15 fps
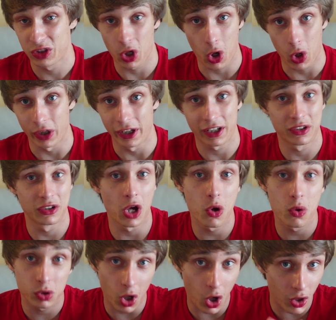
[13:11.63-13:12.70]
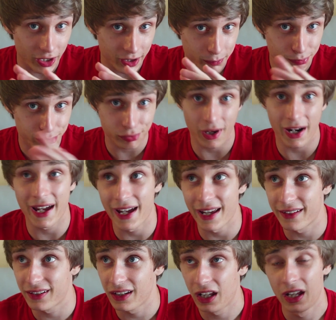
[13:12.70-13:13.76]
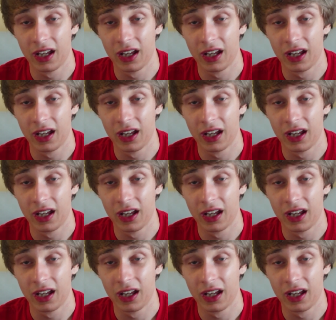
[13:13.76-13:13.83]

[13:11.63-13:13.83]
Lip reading: garlic. No garlic bread